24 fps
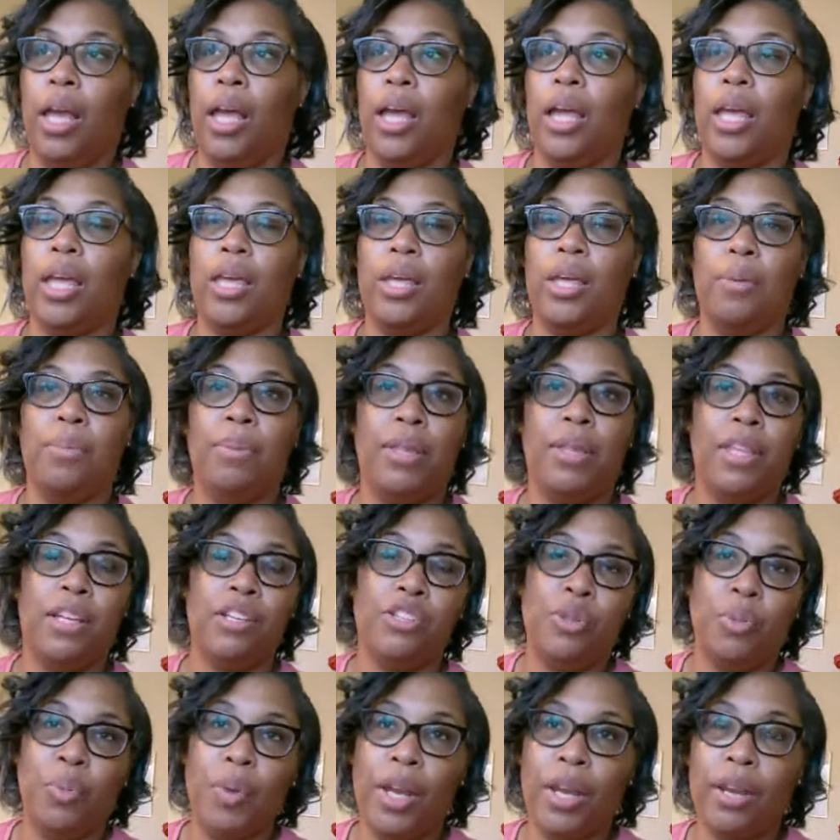it could be that
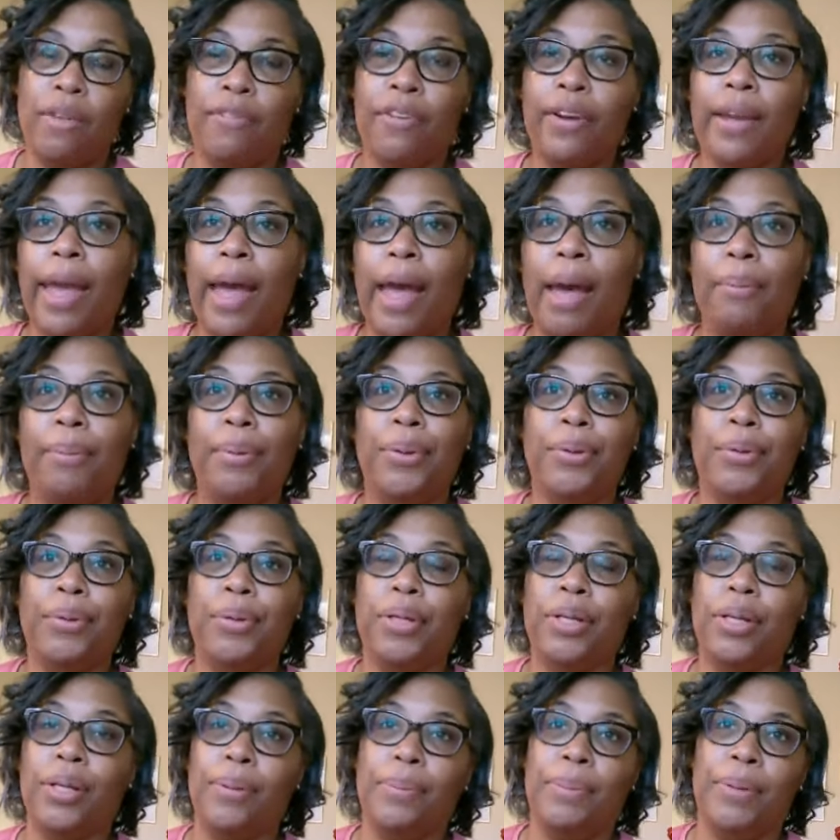you're waiting for capital,
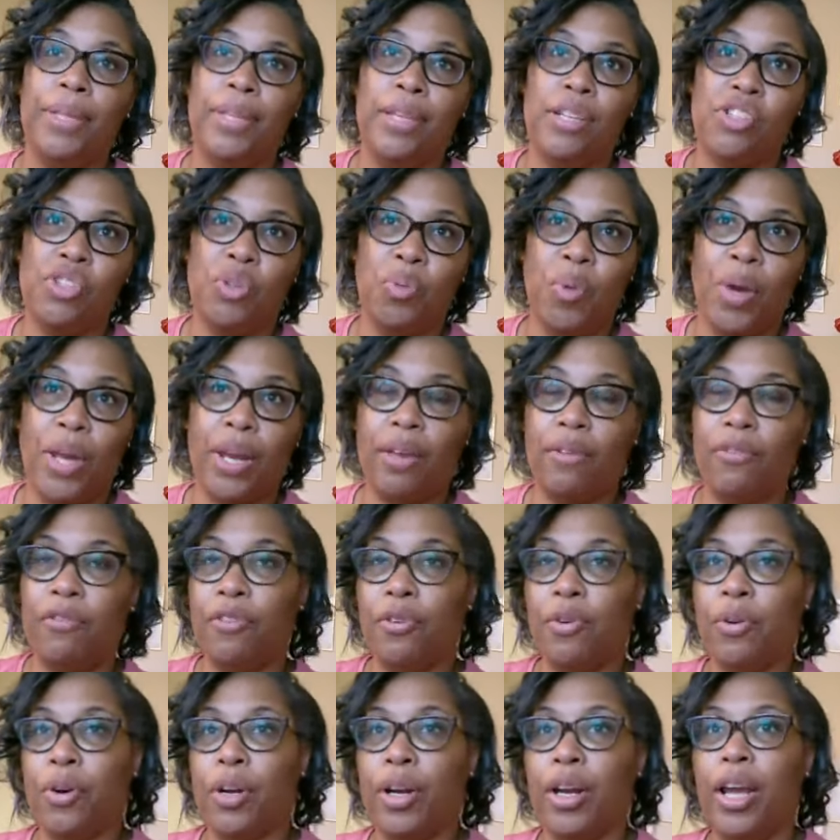it could be that you're waiting
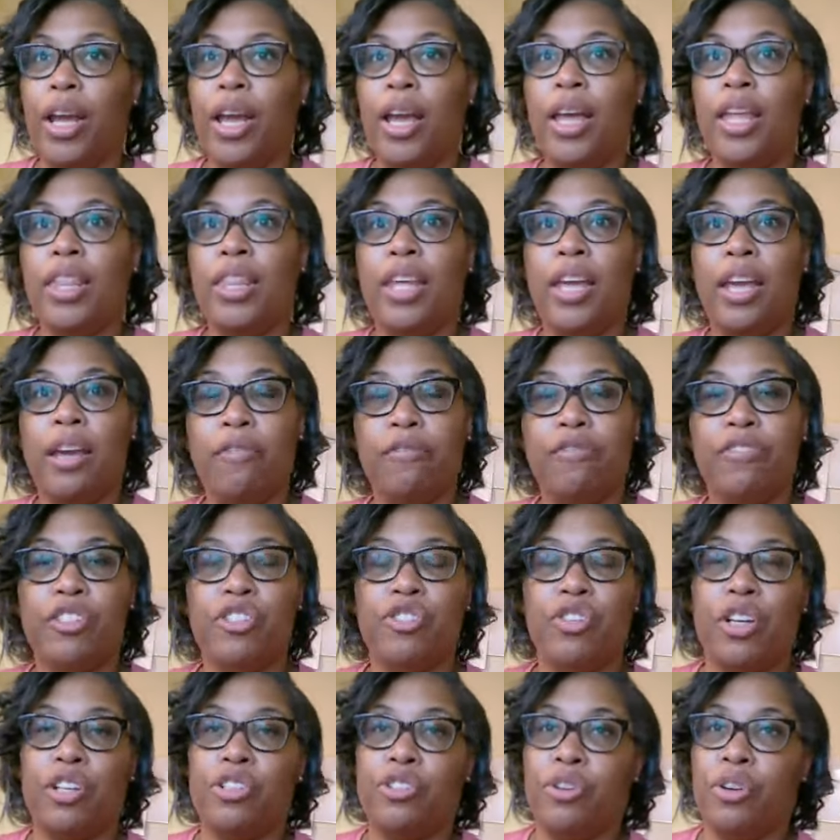for the
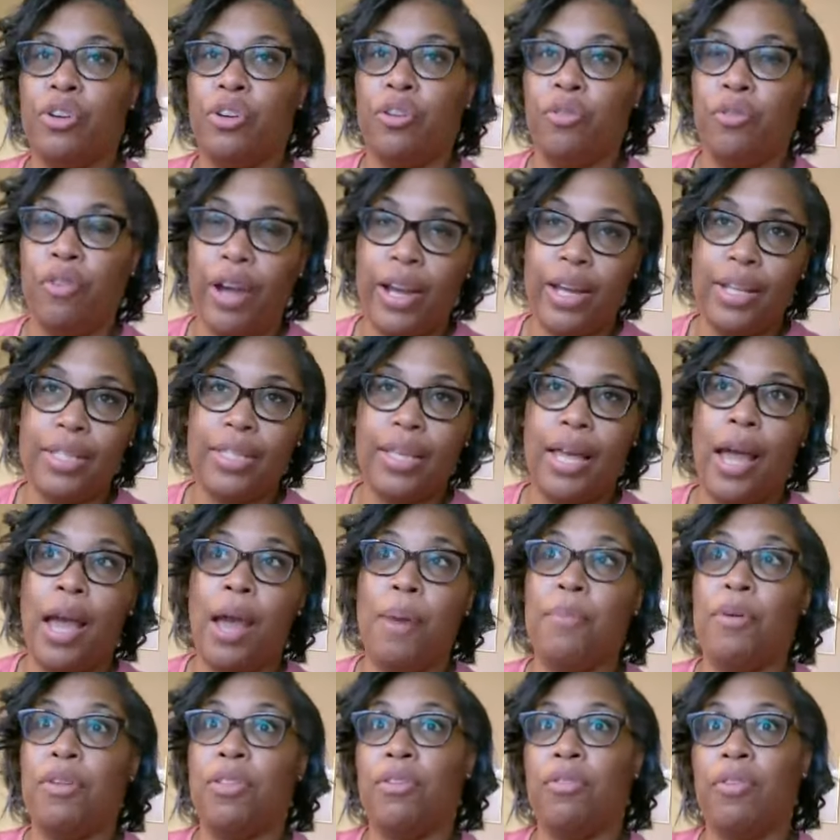infrastructure or the right
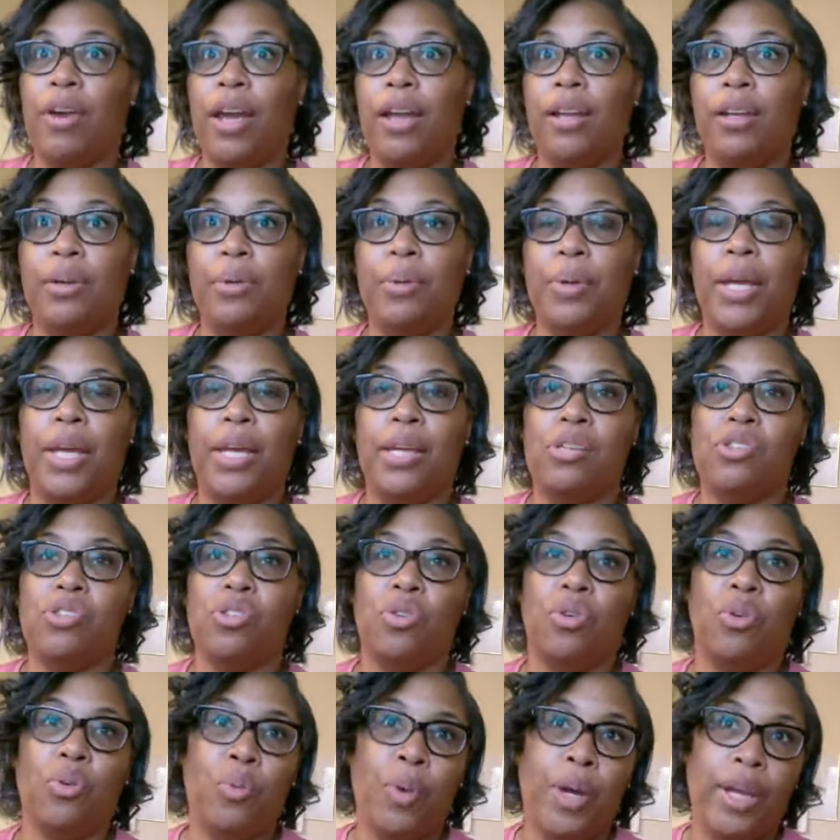time or the right location,
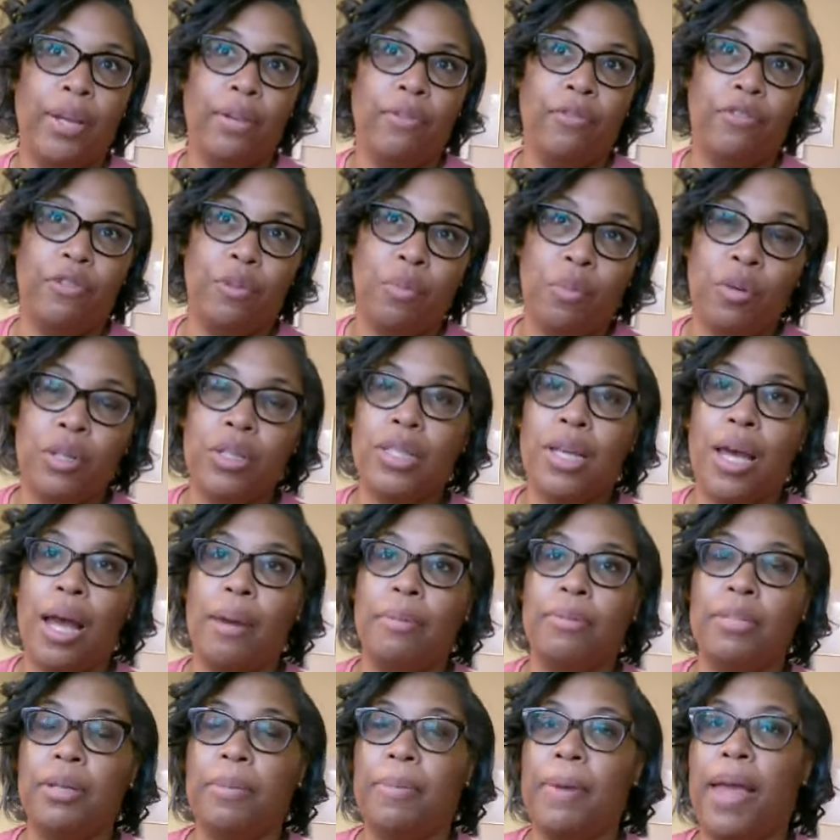or waiting for more
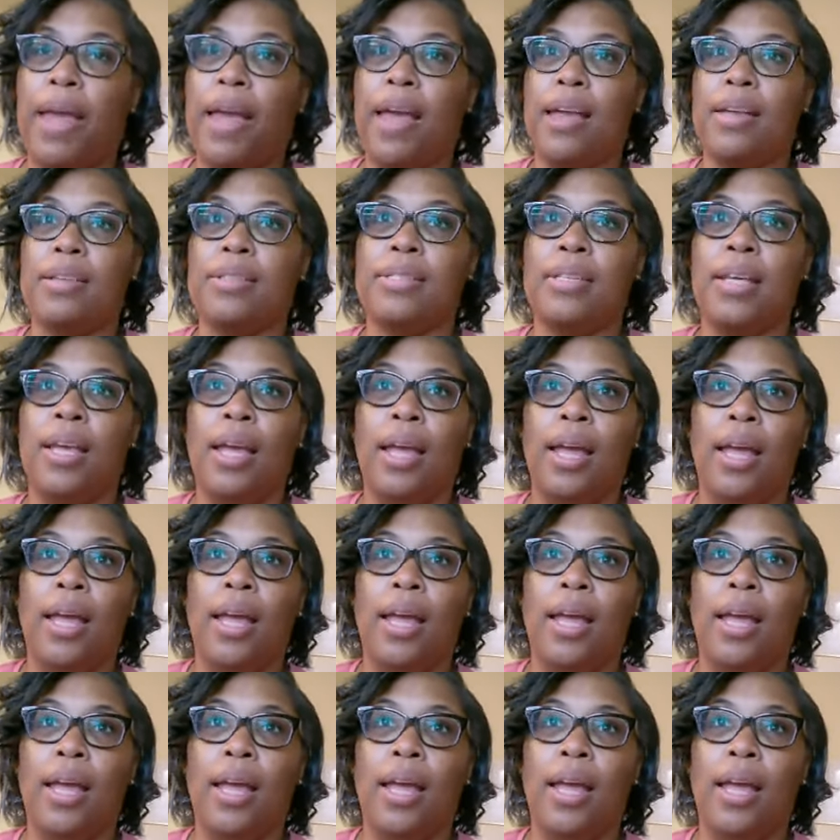time to pass.